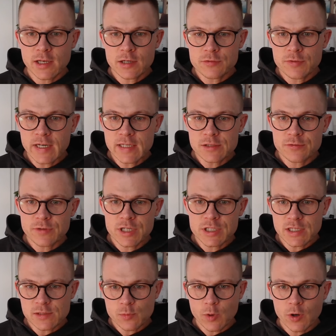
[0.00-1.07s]
Their trading
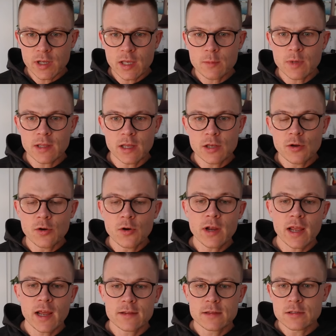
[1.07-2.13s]
strategy is working, but then you look
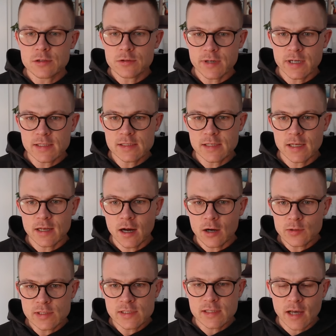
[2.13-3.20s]
at the trades that are
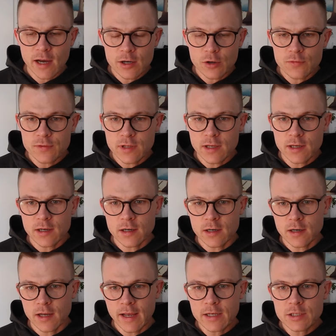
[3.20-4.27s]
outside of
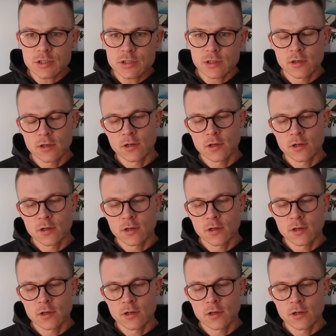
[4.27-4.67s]
their edge,